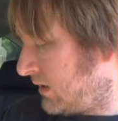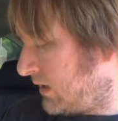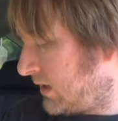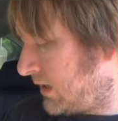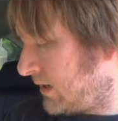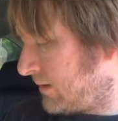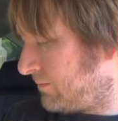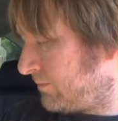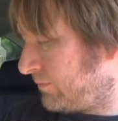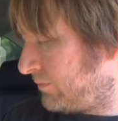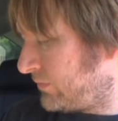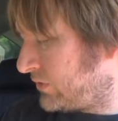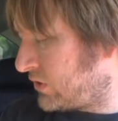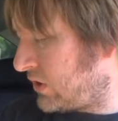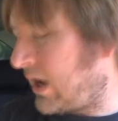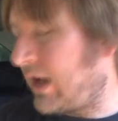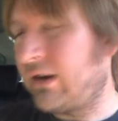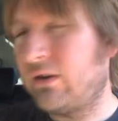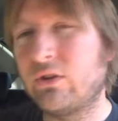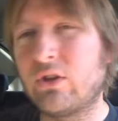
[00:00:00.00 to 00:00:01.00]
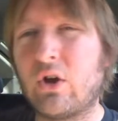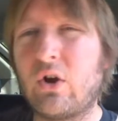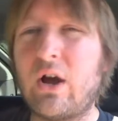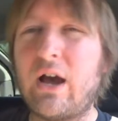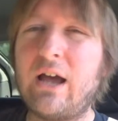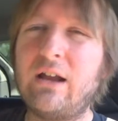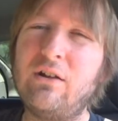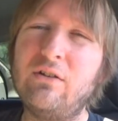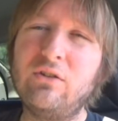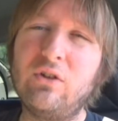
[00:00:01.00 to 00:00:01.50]
So I don't know.
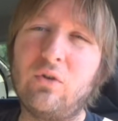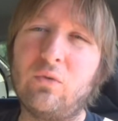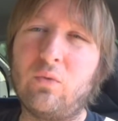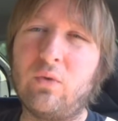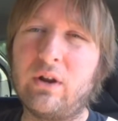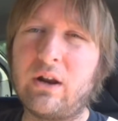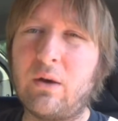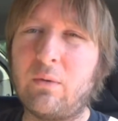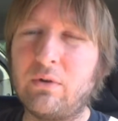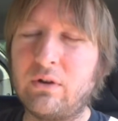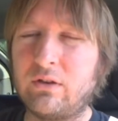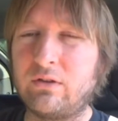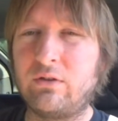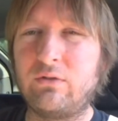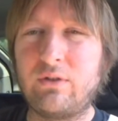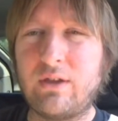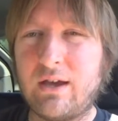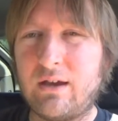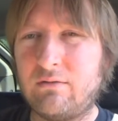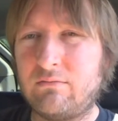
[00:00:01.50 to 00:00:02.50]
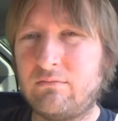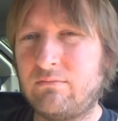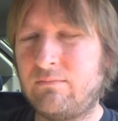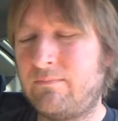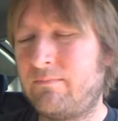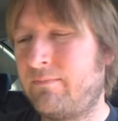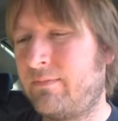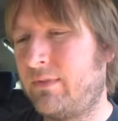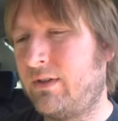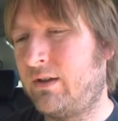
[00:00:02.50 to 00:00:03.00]
I don't know what I want to do yet.
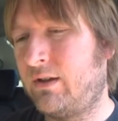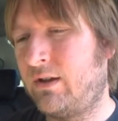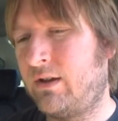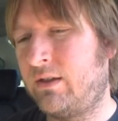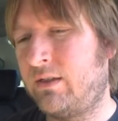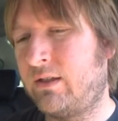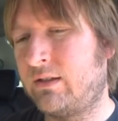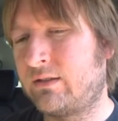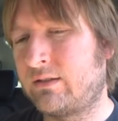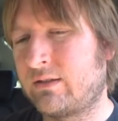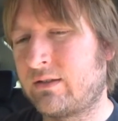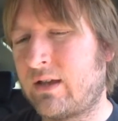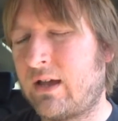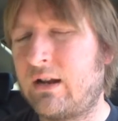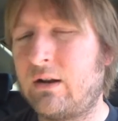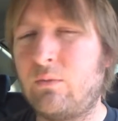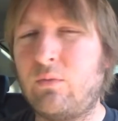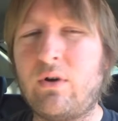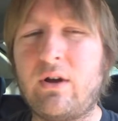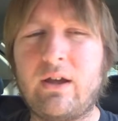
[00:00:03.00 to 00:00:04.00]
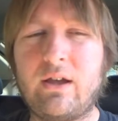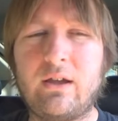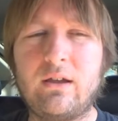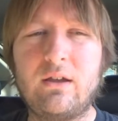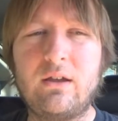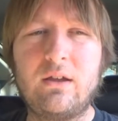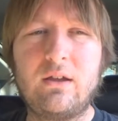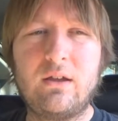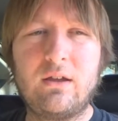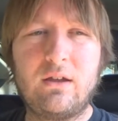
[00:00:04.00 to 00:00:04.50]
That's kind of why,
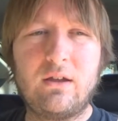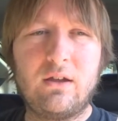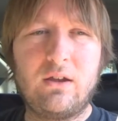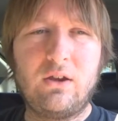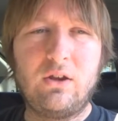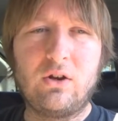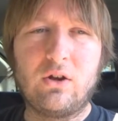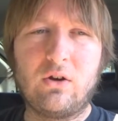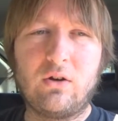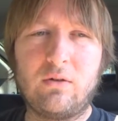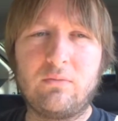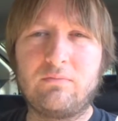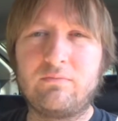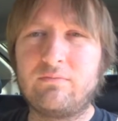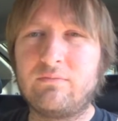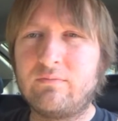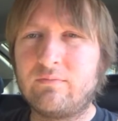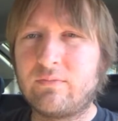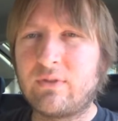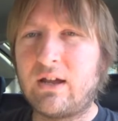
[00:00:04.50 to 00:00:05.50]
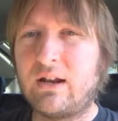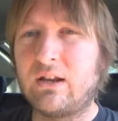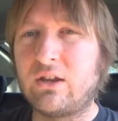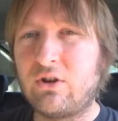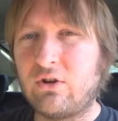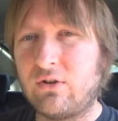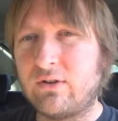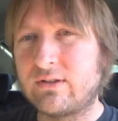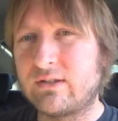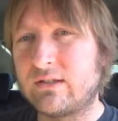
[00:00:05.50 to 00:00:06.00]
you know, I'm kind of
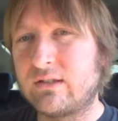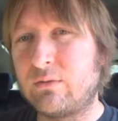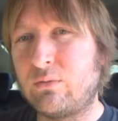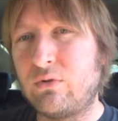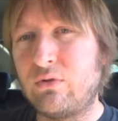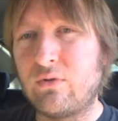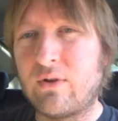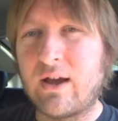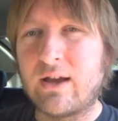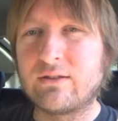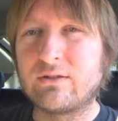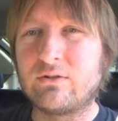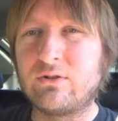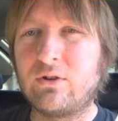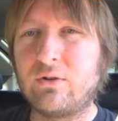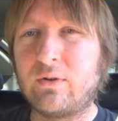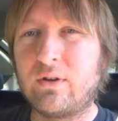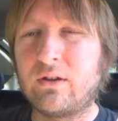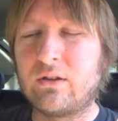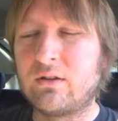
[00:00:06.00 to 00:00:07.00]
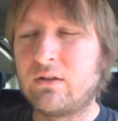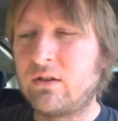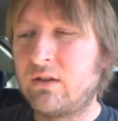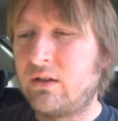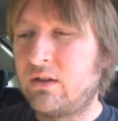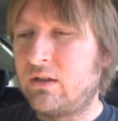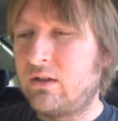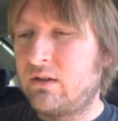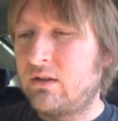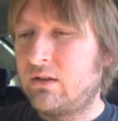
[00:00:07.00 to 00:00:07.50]
curious to see what you guys are doing.
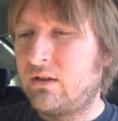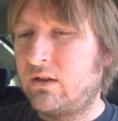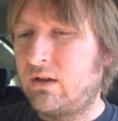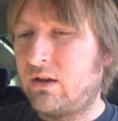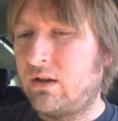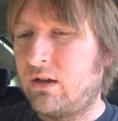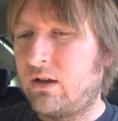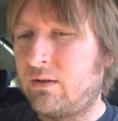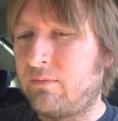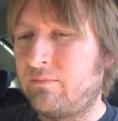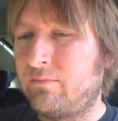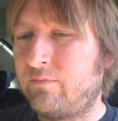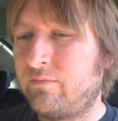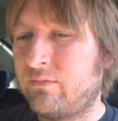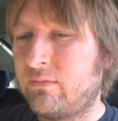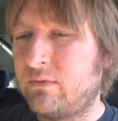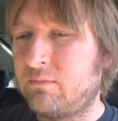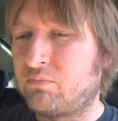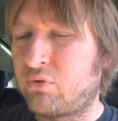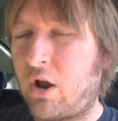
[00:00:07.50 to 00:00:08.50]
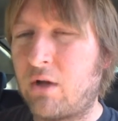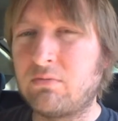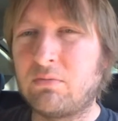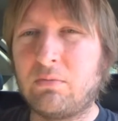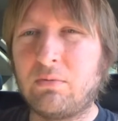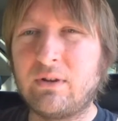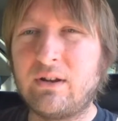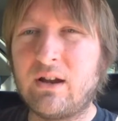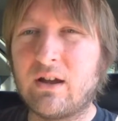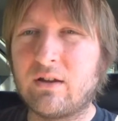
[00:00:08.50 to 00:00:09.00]

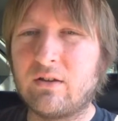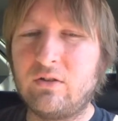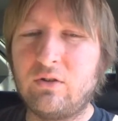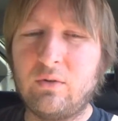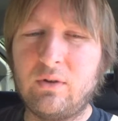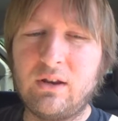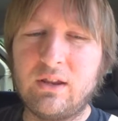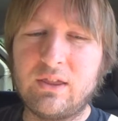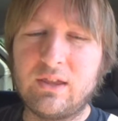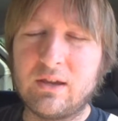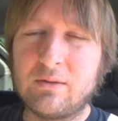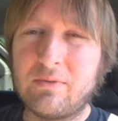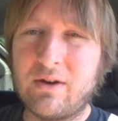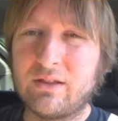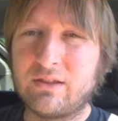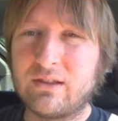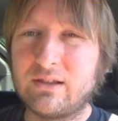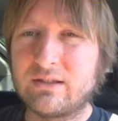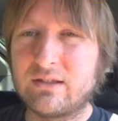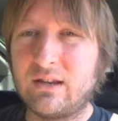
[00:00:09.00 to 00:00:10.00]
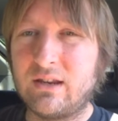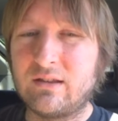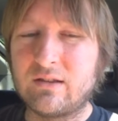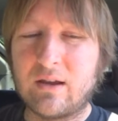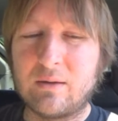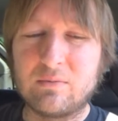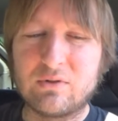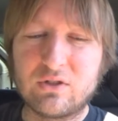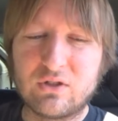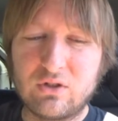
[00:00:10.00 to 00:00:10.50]
Probably not going to do anything about this
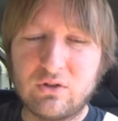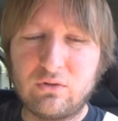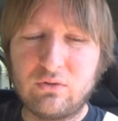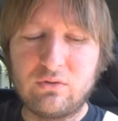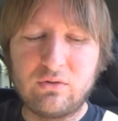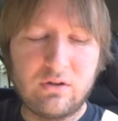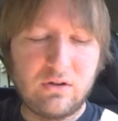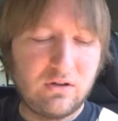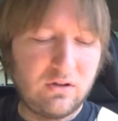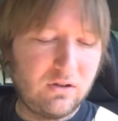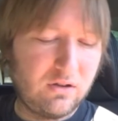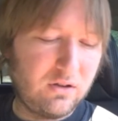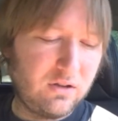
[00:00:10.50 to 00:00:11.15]
anytime soon,